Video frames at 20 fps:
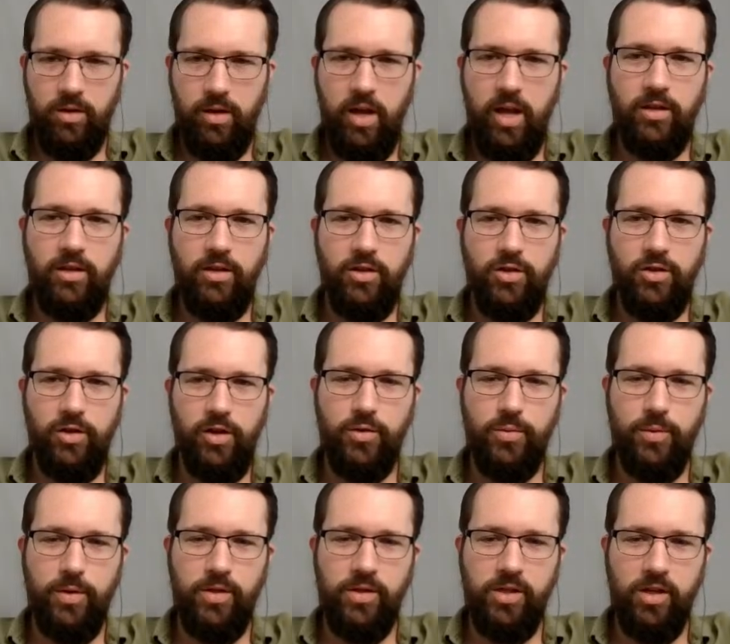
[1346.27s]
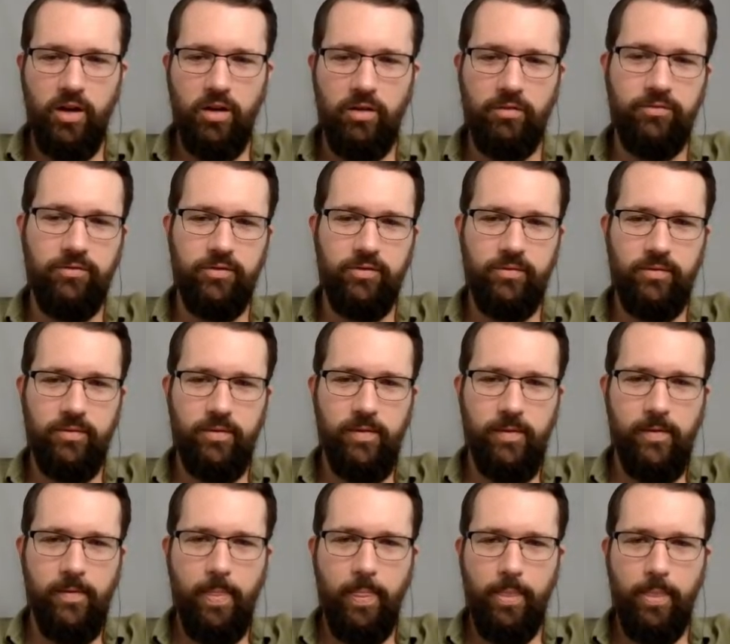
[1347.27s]
Industries we serve,
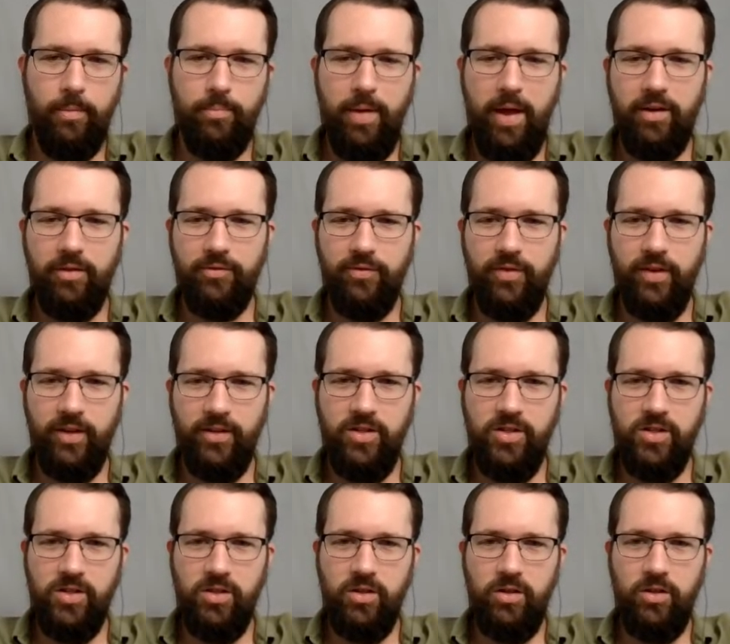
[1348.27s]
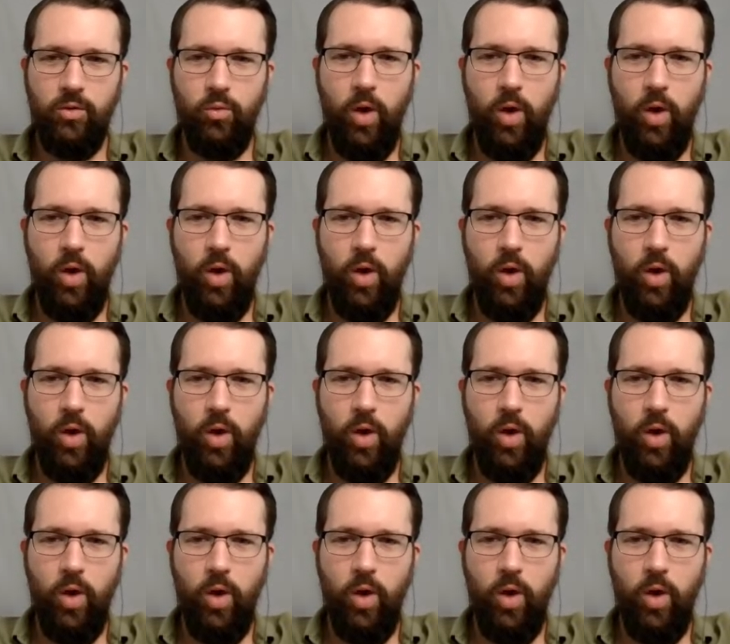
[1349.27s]
the benefits,